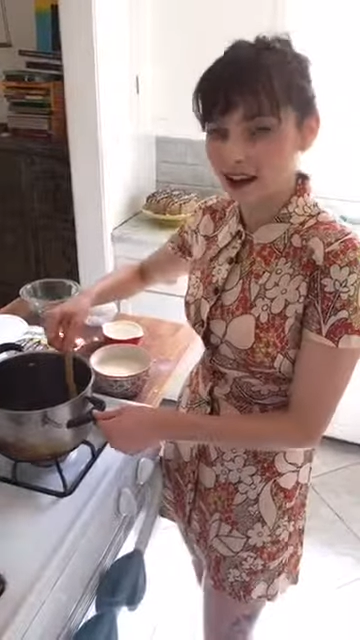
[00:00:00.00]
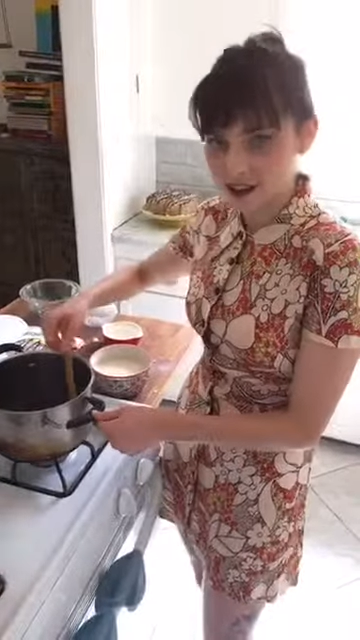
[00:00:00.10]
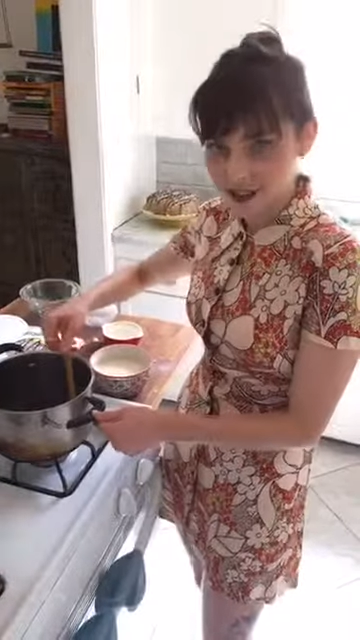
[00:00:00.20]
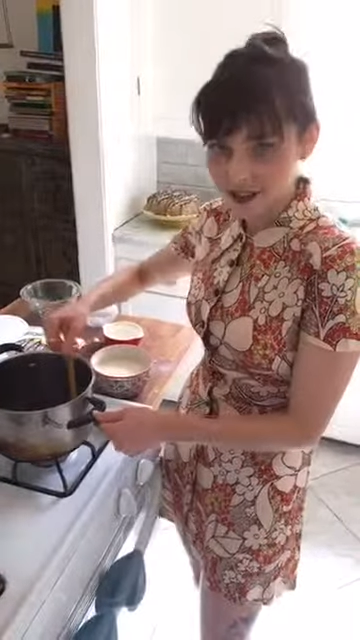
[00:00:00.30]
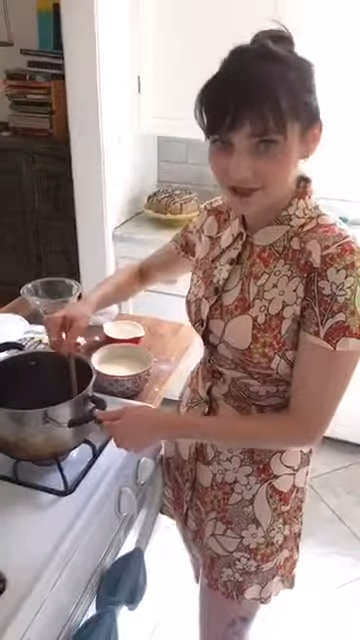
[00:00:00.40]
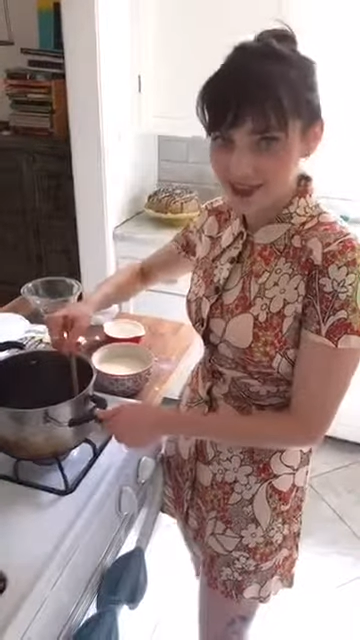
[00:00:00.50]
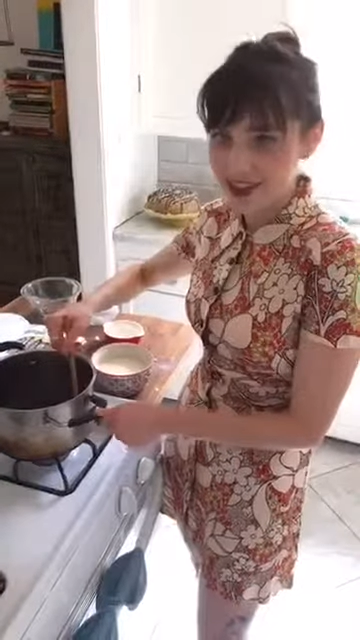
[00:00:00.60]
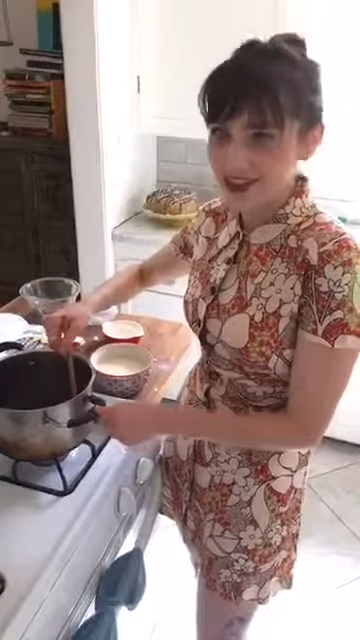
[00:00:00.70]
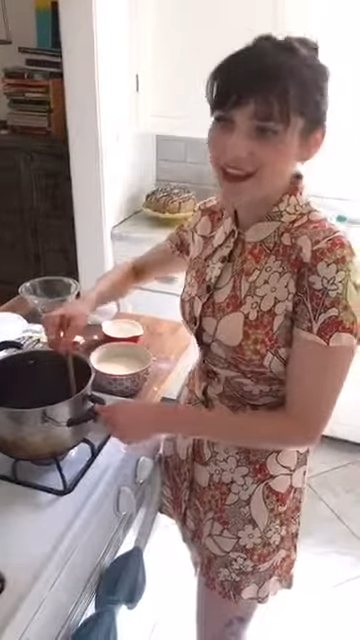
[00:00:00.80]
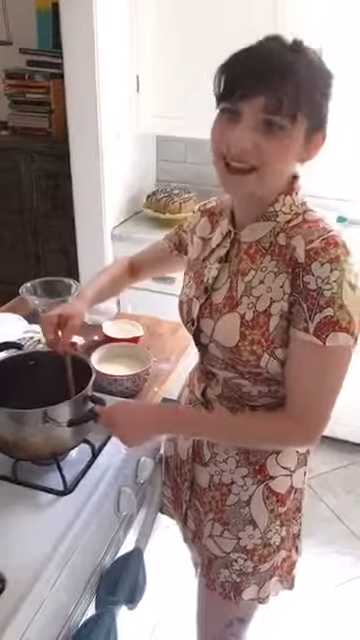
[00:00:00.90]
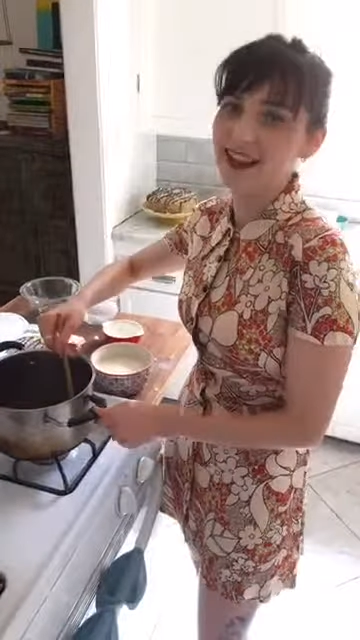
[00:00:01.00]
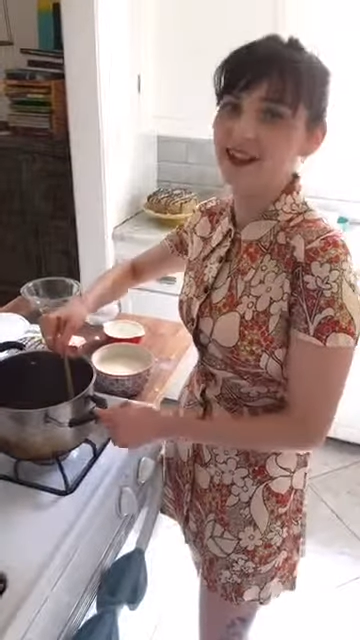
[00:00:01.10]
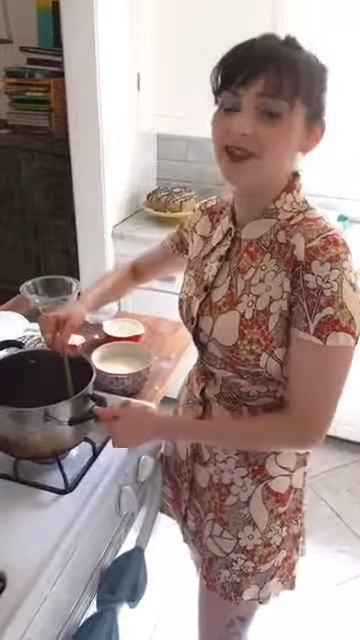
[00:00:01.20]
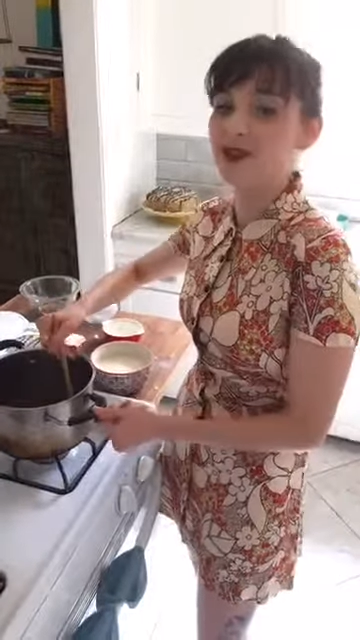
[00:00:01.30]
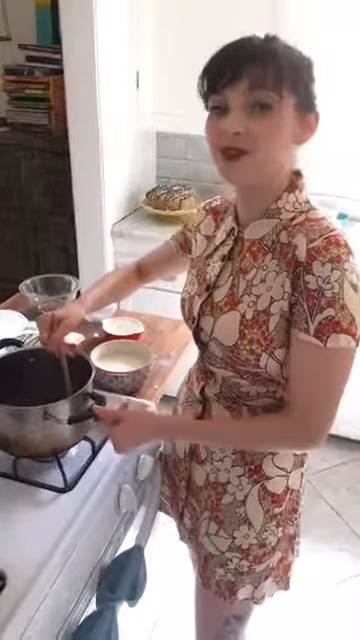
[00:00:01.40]
Osla Vegan,
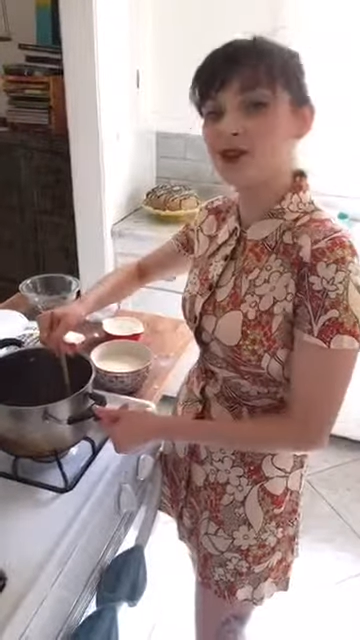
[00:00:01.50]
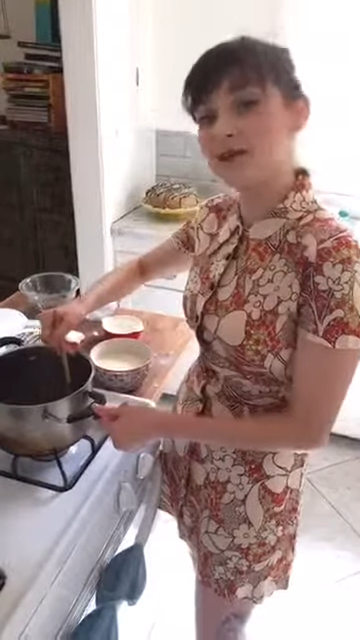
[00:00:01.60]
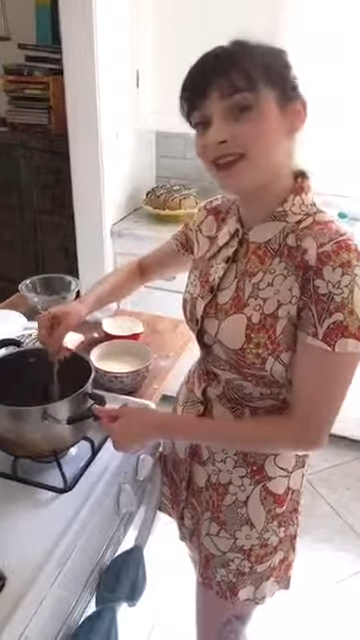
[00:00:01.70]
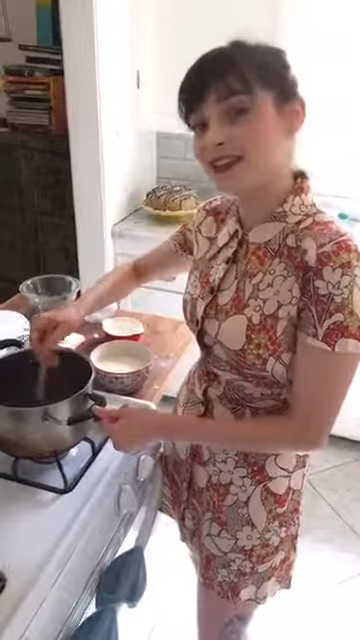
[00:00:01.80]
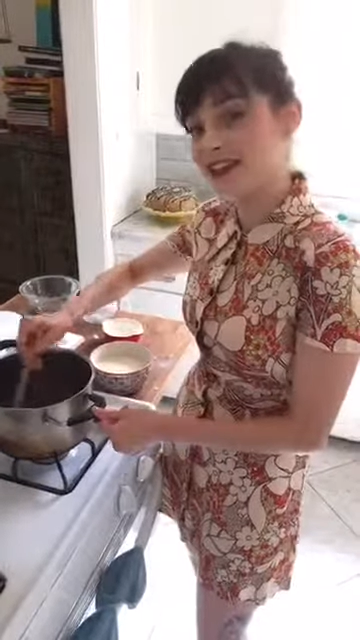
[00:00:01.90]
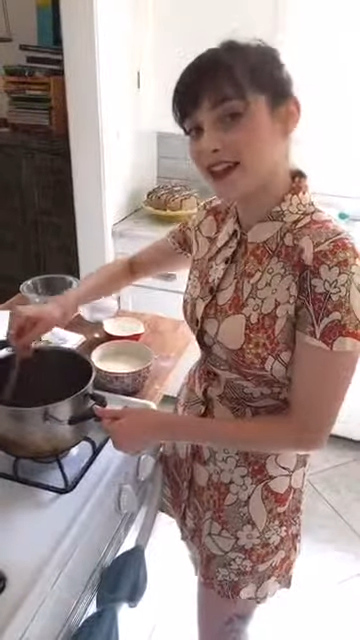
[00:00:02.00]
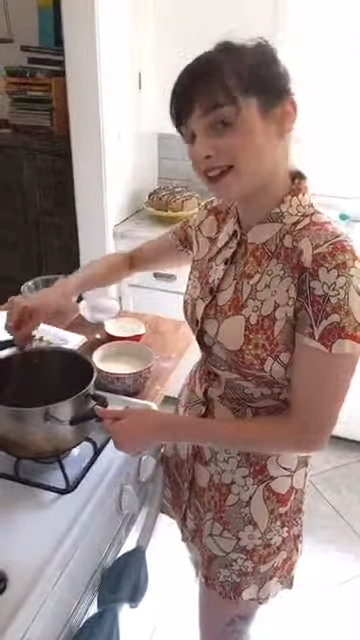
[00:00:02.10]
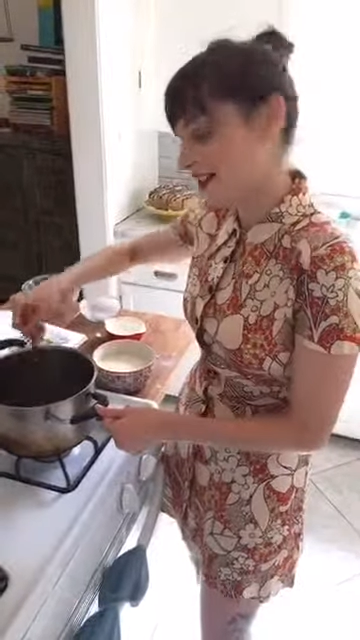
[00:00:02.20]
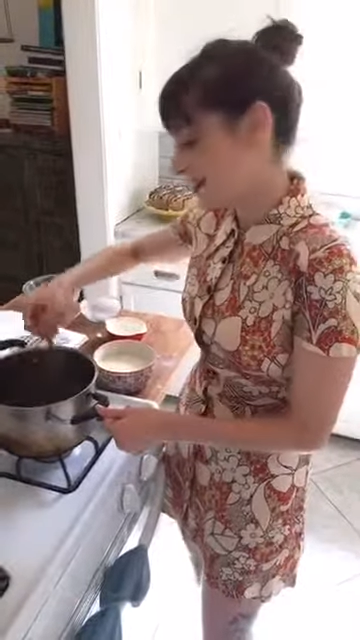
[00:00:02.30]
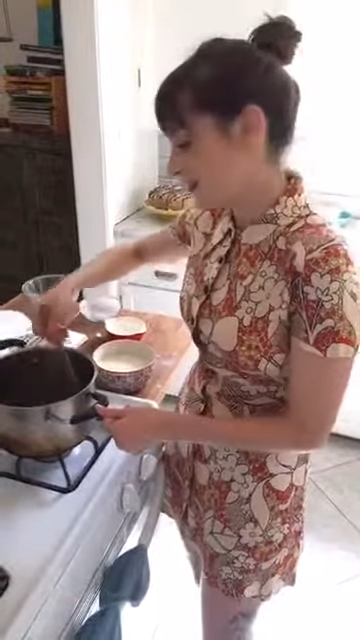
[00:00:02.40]
and Cruiser Pizza.